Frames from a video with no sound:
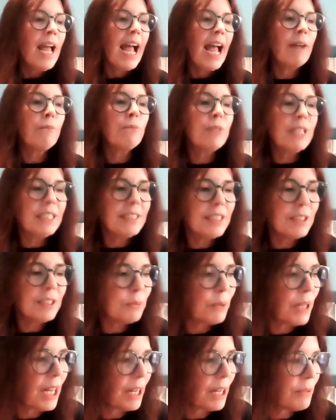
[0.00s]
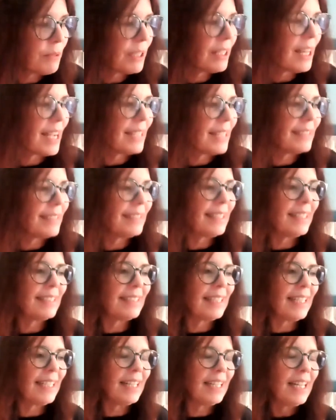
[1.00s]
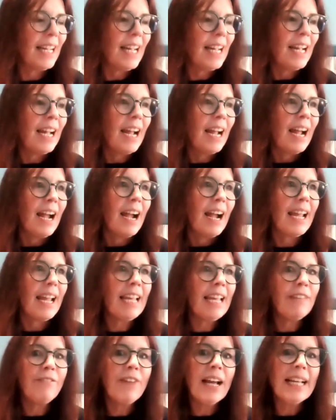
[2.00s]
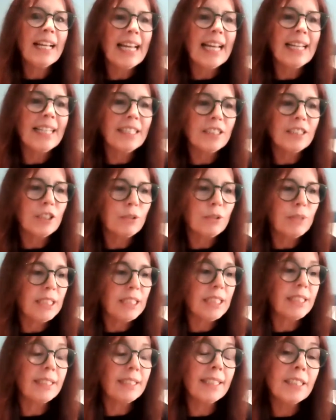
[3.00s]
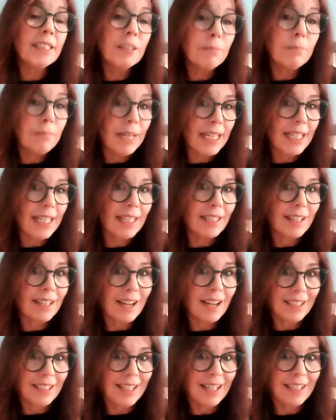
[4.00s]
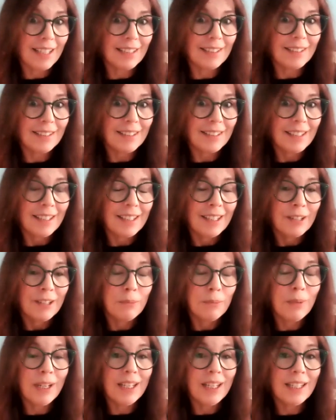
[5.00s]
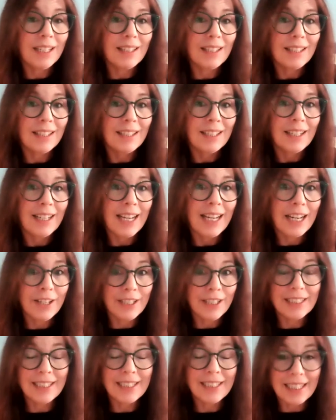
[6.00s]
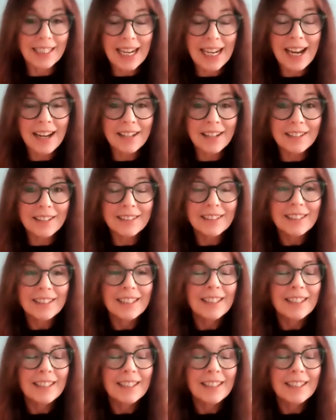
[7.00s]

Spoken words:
And this is what I realized is that if I get into a decision-making contest with Eric Seidel,